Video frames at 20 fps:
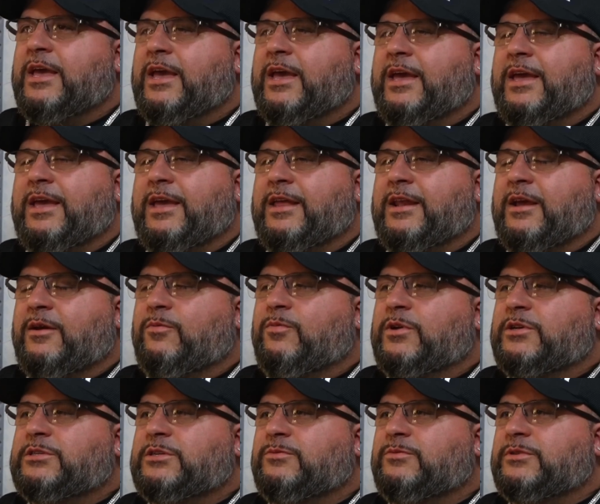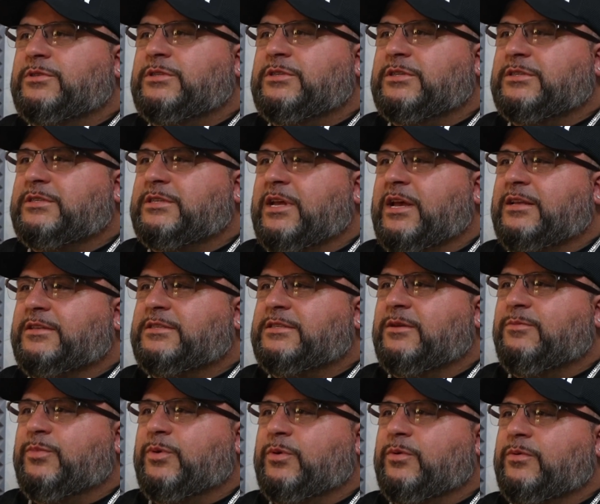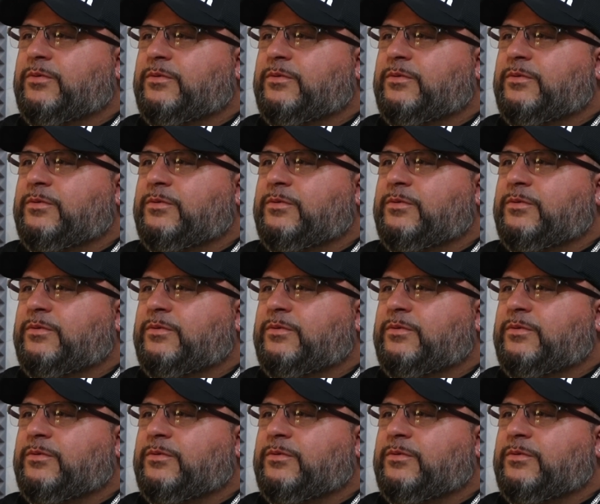And I wish it was just that simple.